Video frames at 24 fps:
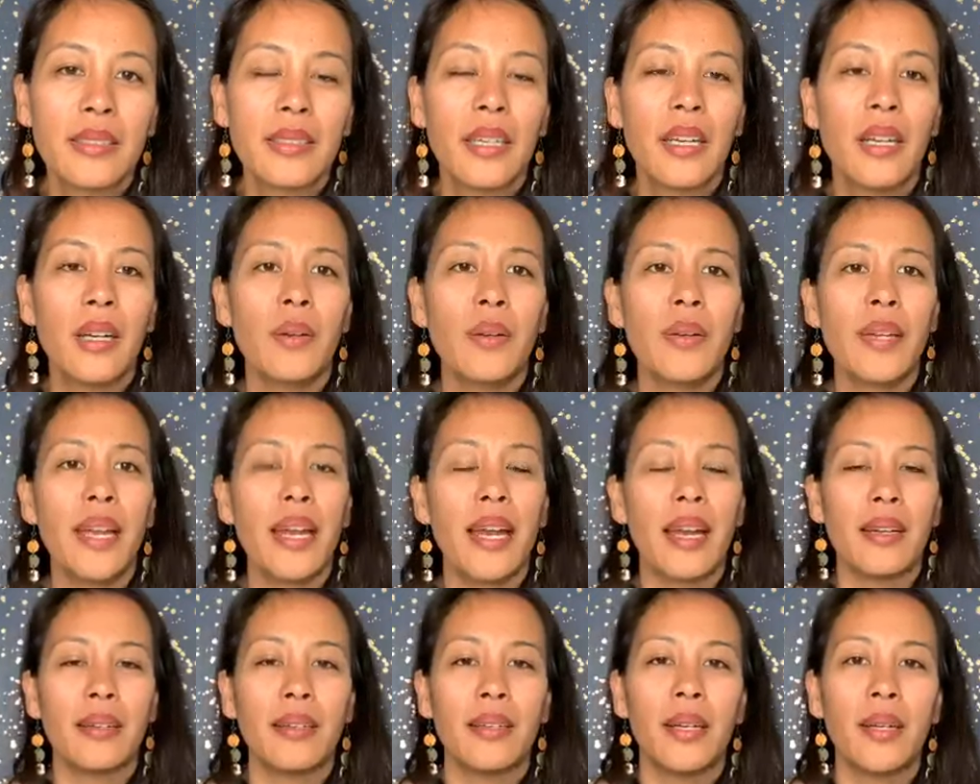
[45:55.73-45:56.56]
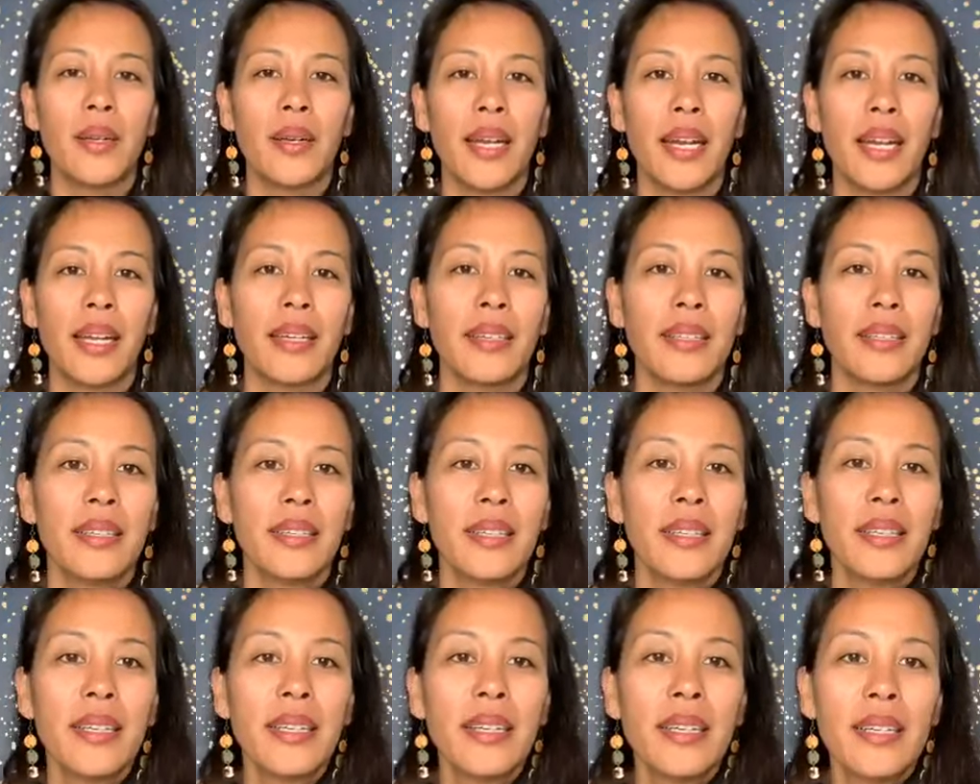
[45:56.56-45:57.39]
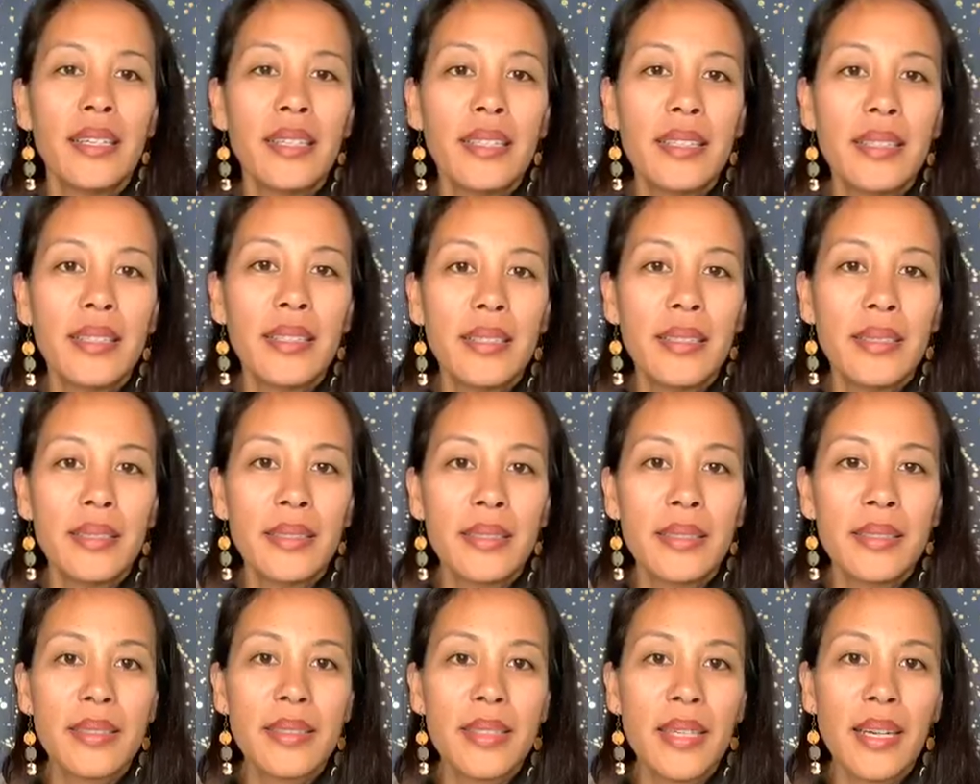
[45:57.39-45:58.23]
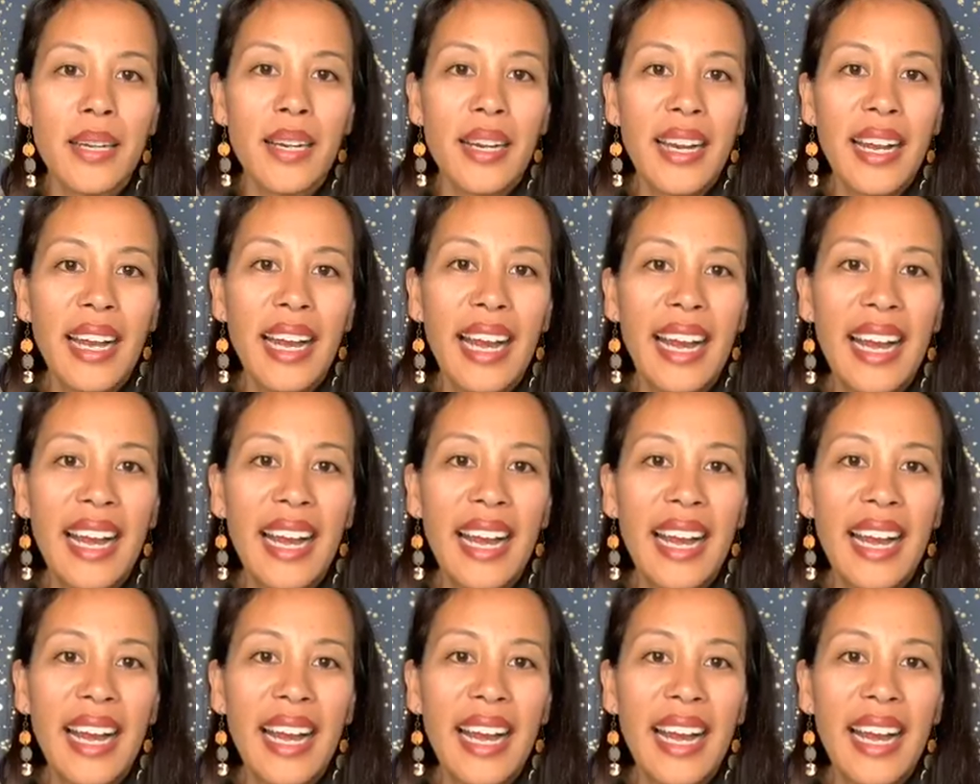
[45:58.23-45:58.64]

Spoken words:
Oh, yeah. Okay. Sorry.